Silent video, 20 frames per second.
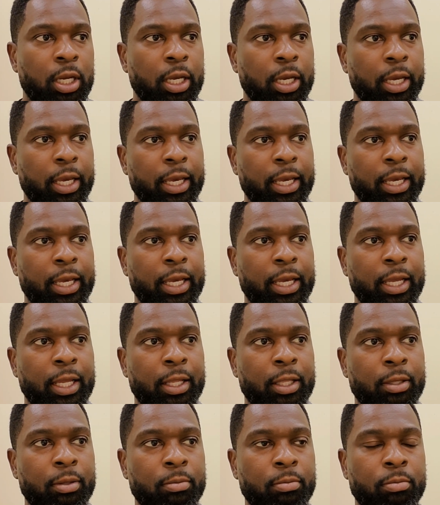
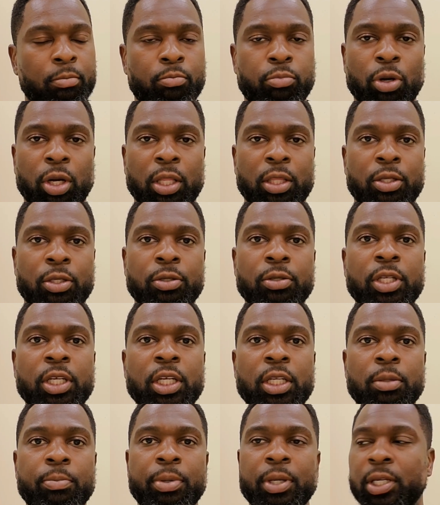And brother, you need
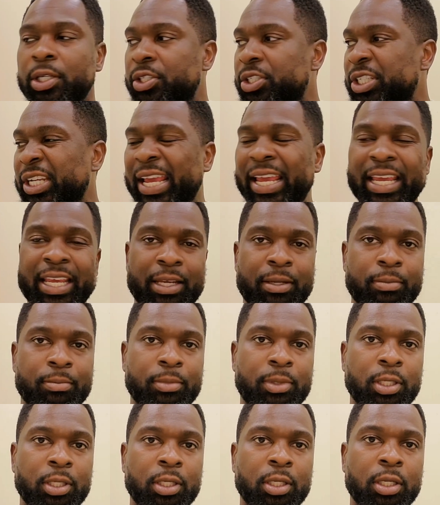to be
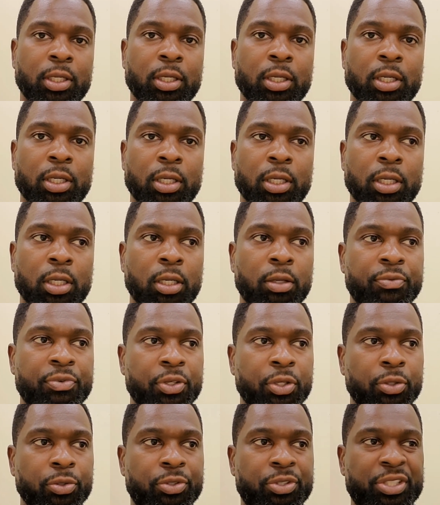ashamed of
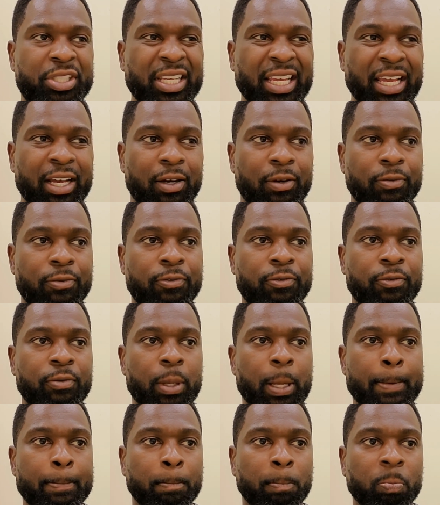yourself,
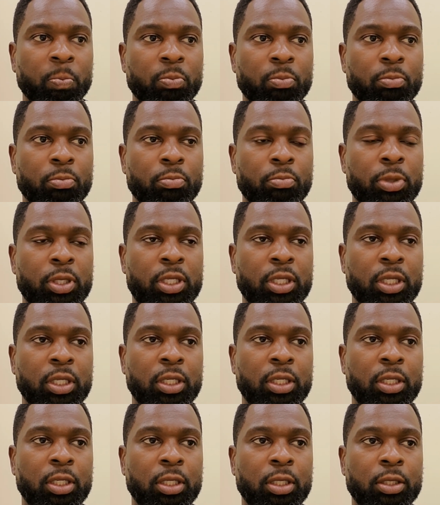
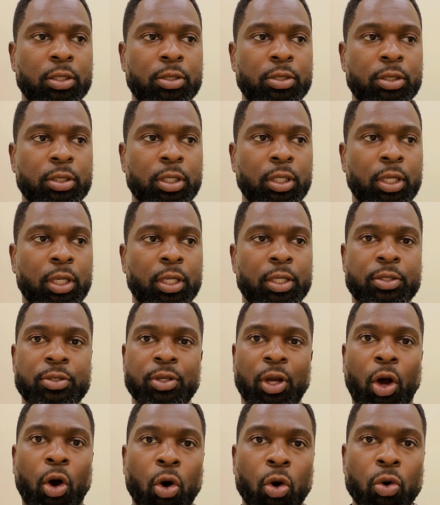because as
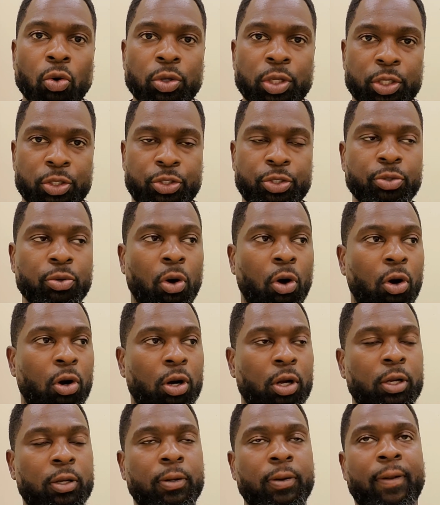old as you
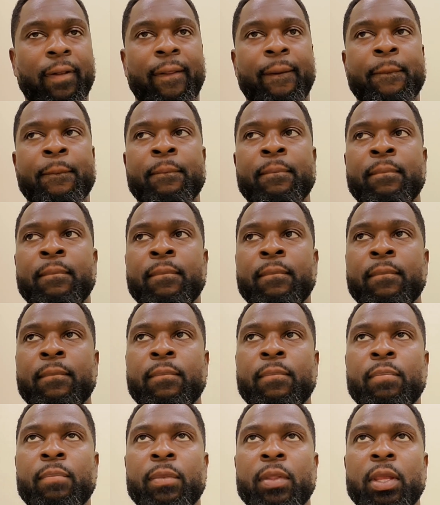are
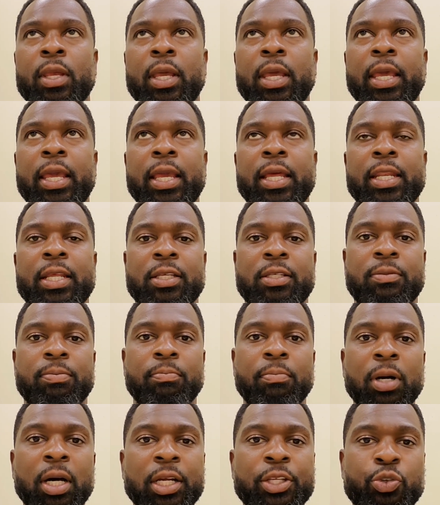and as
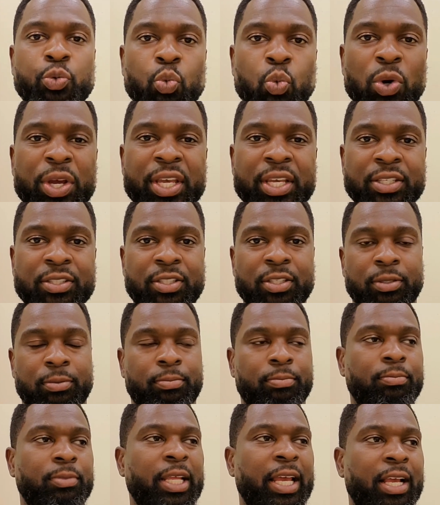much wisdom
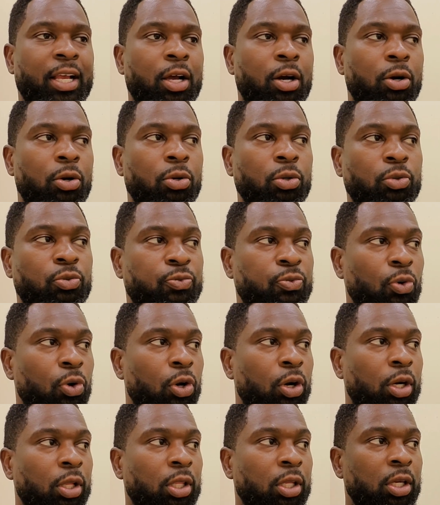that goes
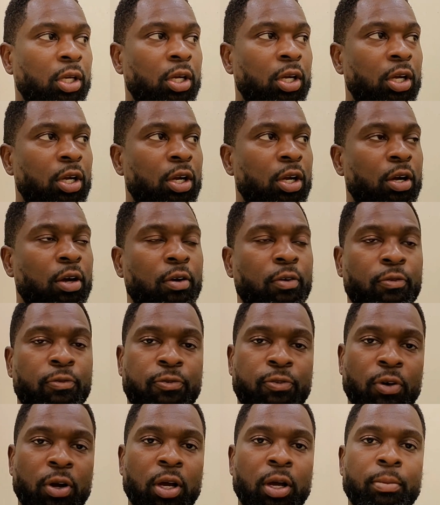forth
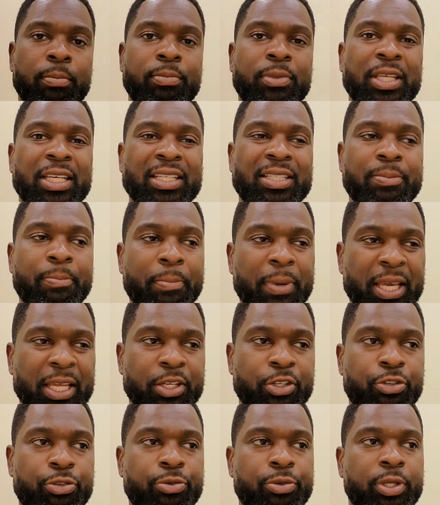from this
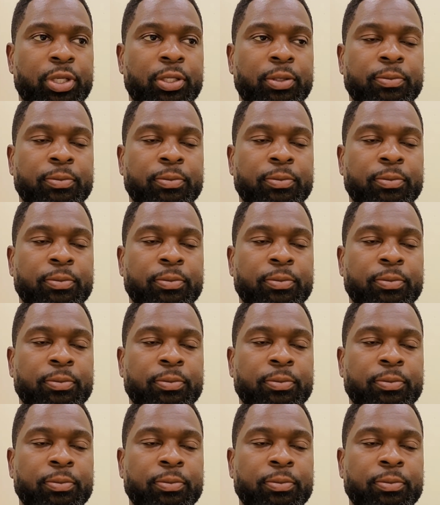ministry